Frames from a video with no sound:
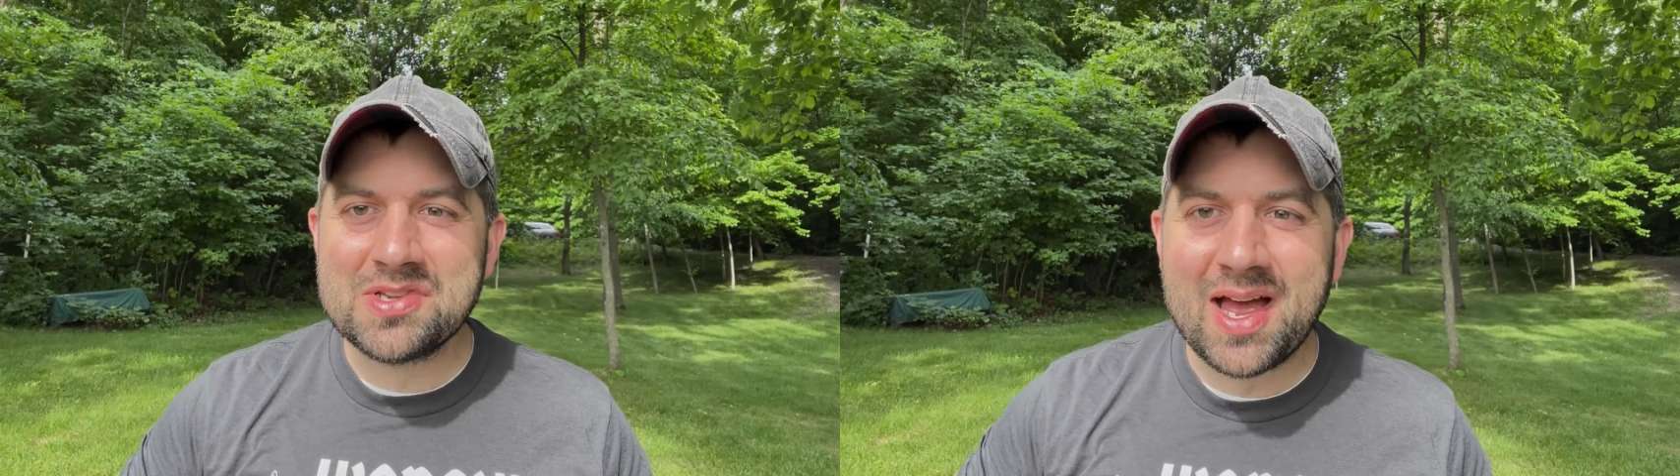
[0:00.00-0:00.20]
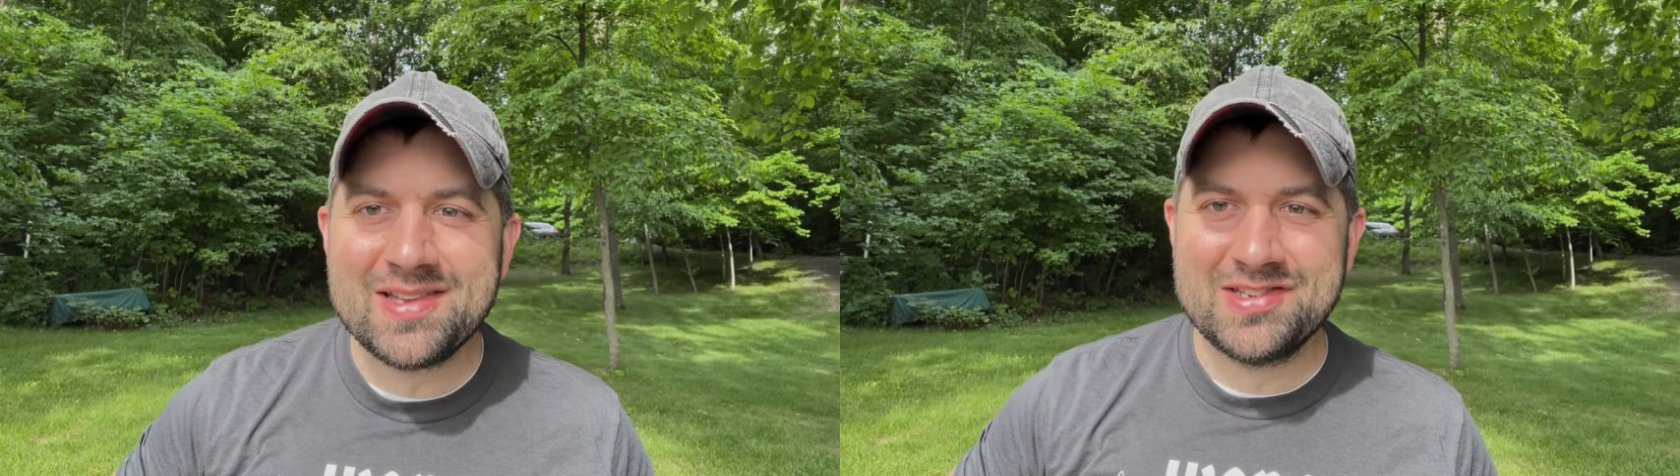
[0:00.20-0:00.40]

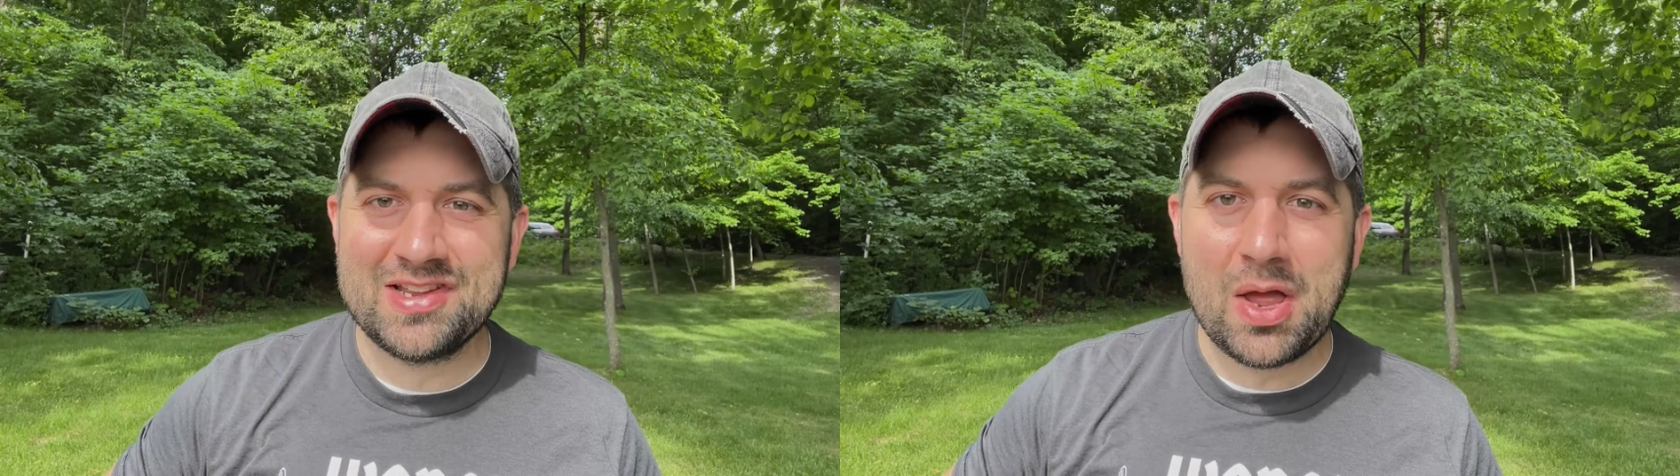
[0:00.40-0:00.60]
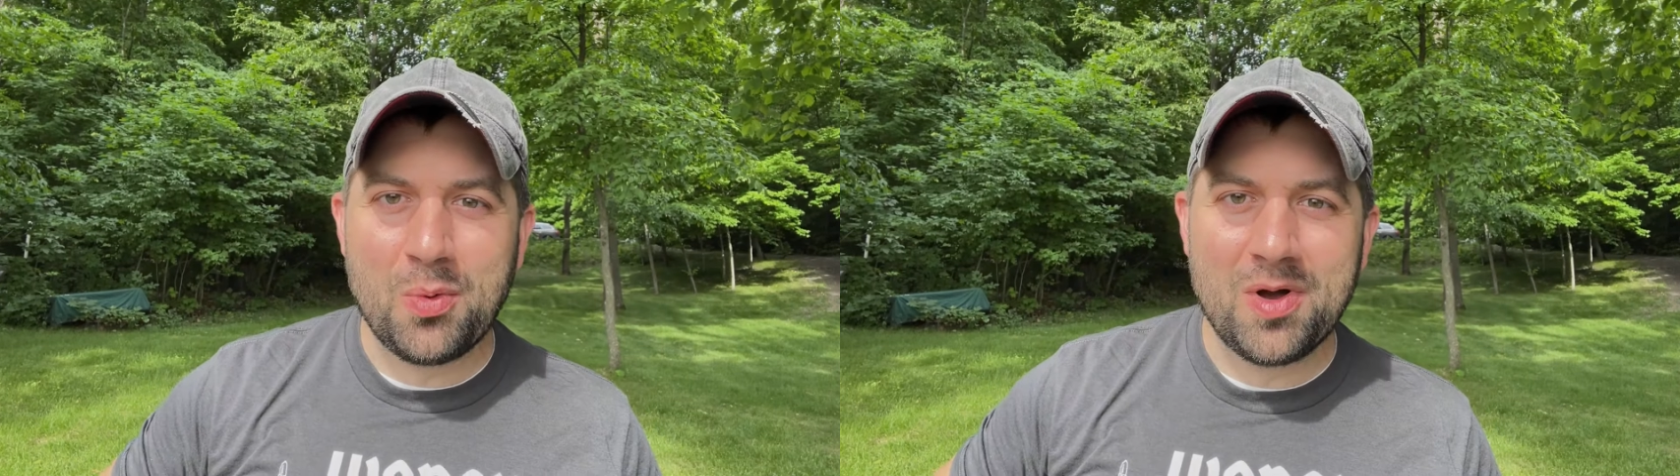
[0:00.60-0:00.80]
size as
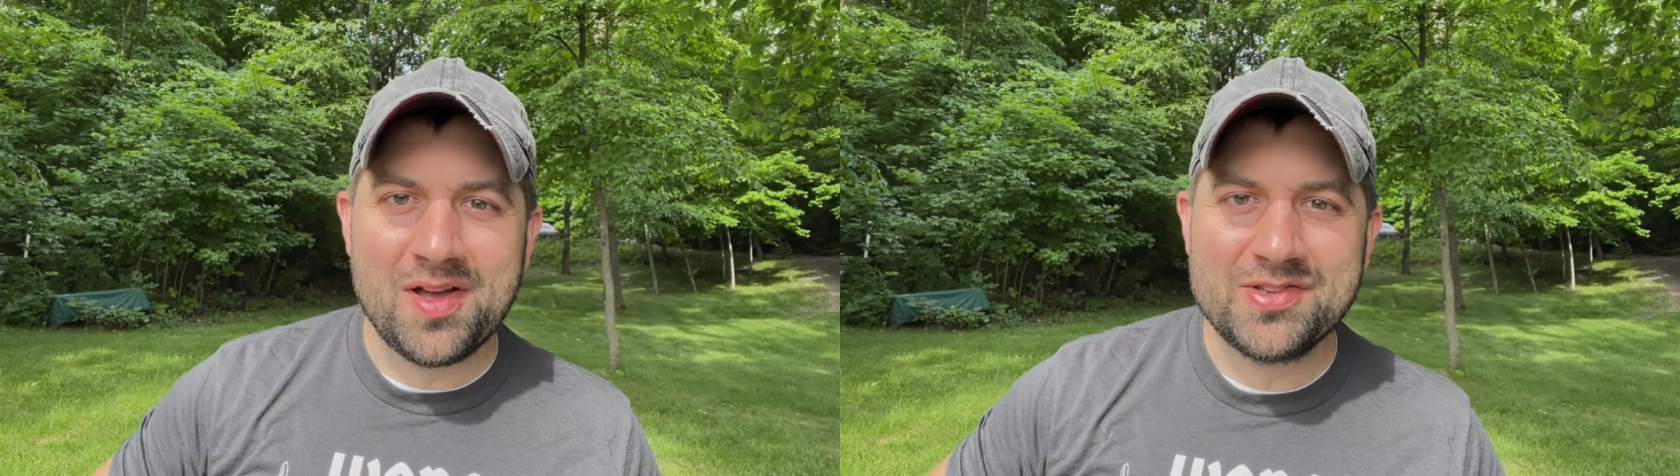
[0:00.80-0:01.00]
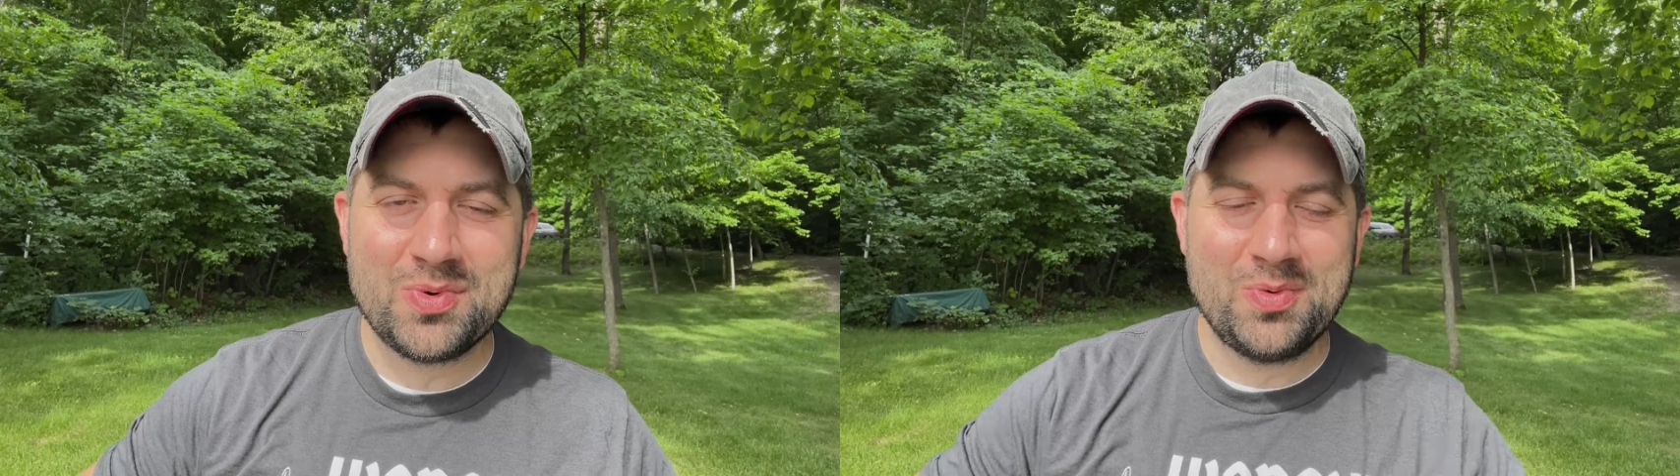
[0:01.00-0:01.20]
I
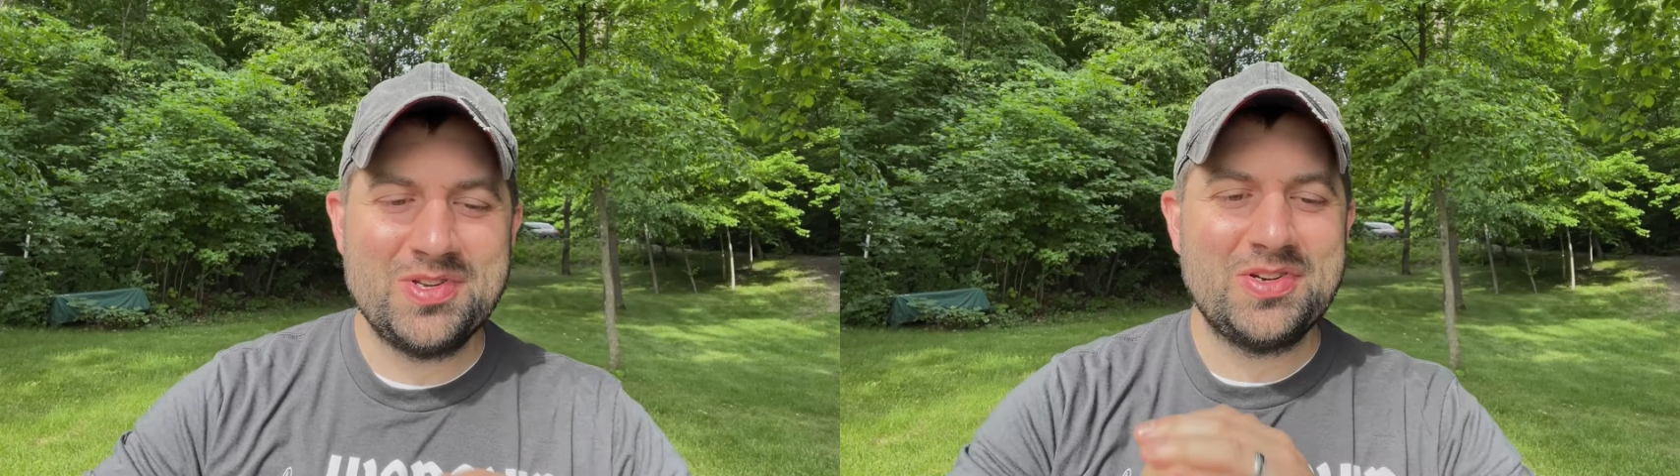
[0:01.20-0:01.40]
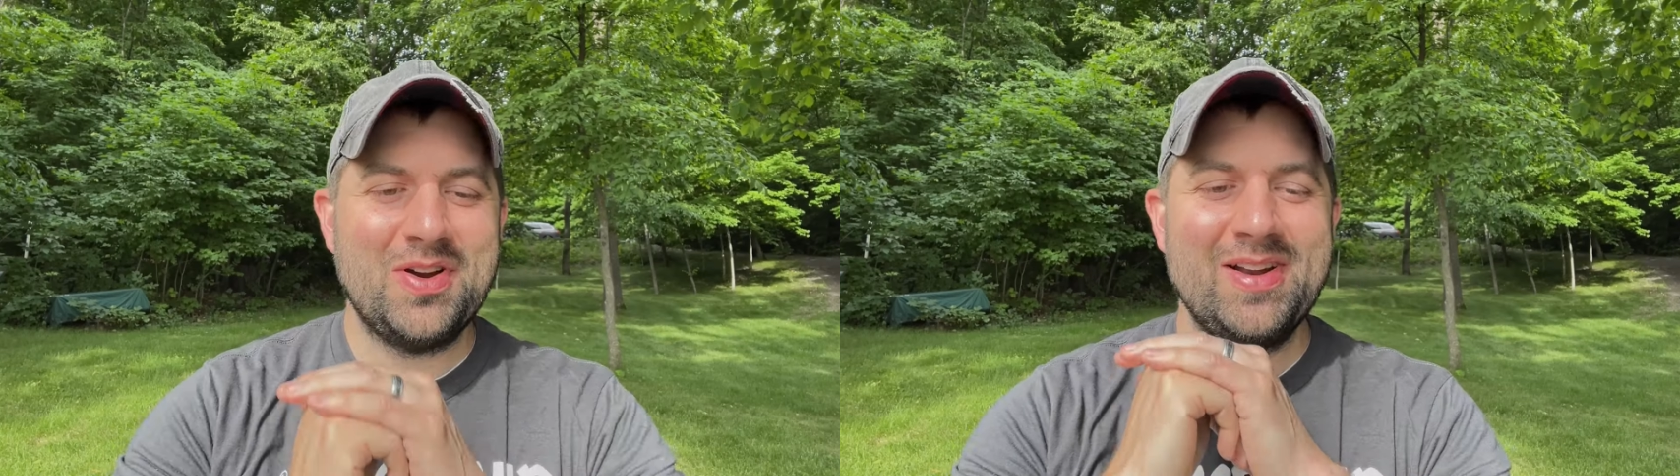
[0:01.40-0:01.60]
was when we
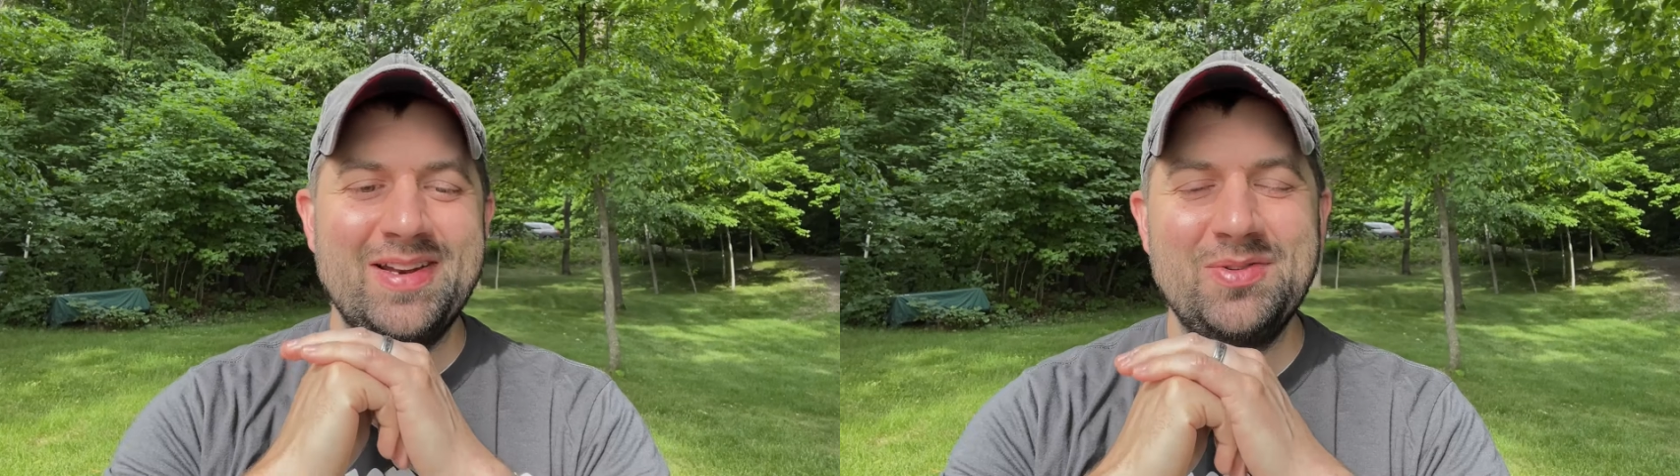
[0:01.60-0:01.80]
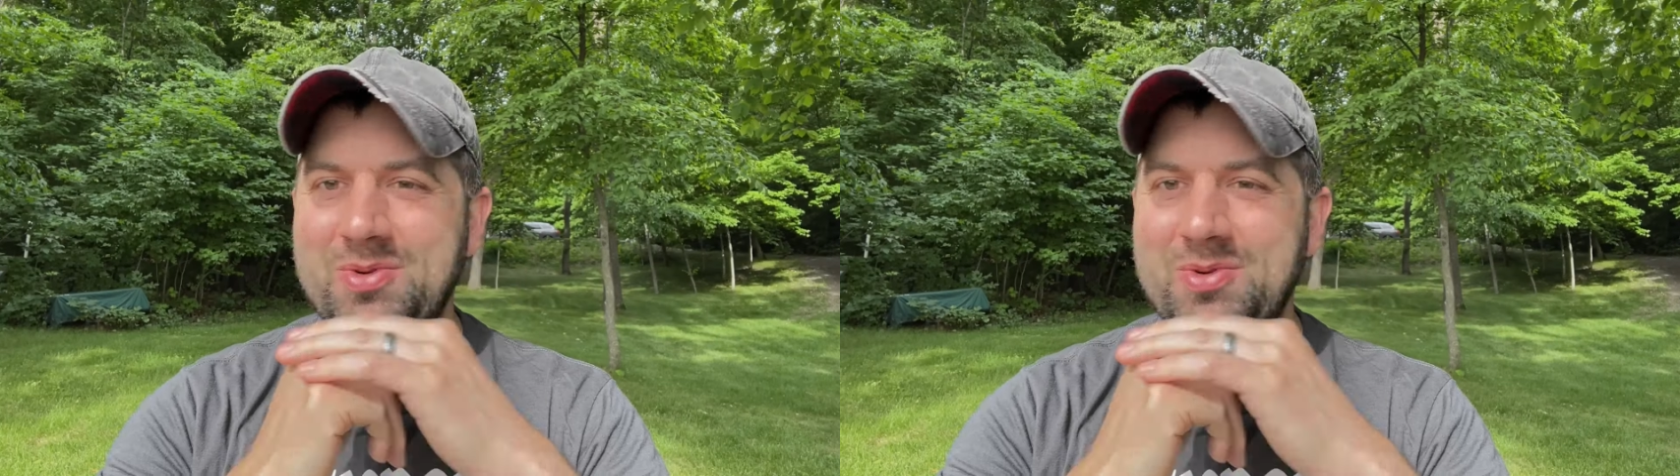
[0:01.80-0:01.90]
started,